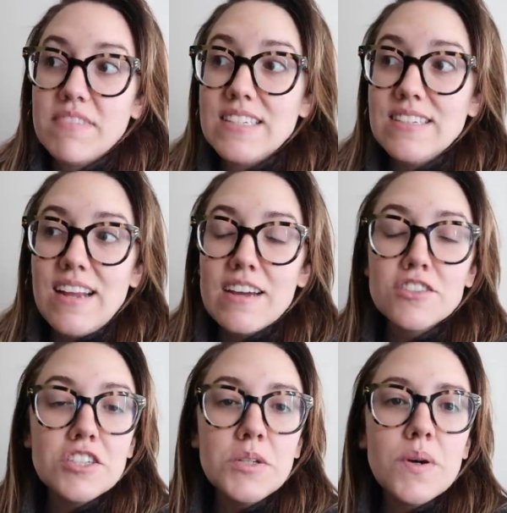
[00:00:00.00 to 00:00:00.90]
isn't
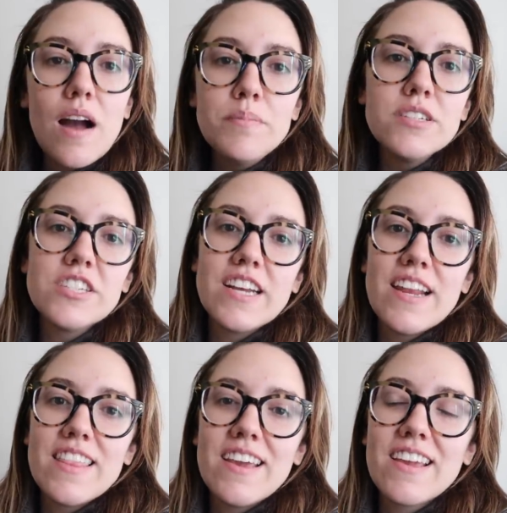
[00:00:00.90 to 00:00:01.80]
actually you accomplishing
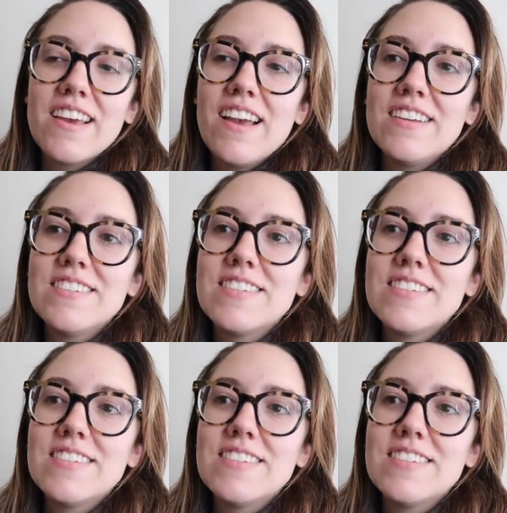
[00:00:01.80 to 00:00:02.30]
anything. And